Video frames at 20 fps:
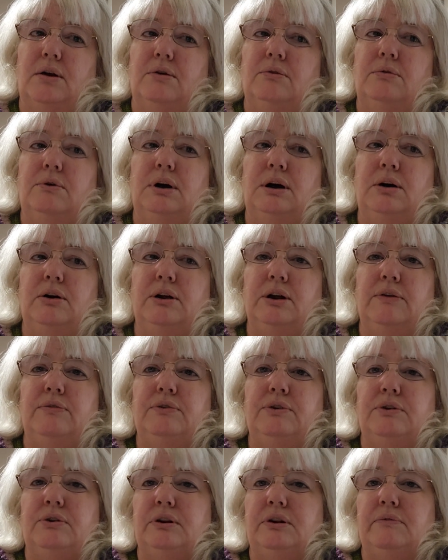Well, if
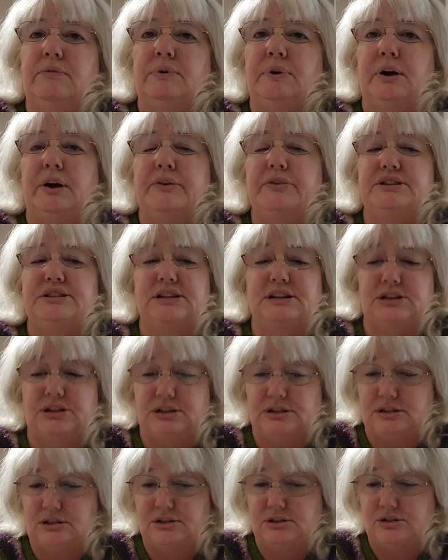your number of
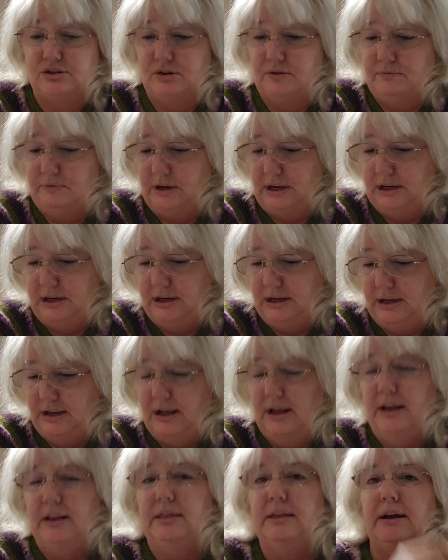stitches is too many,
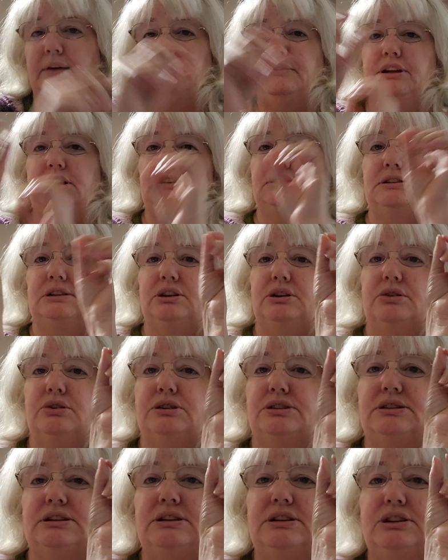that means that your
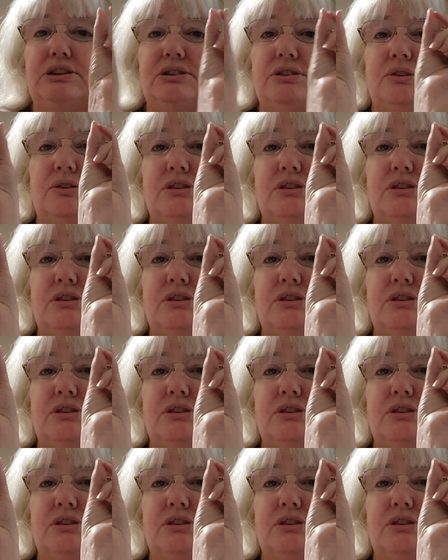stitches are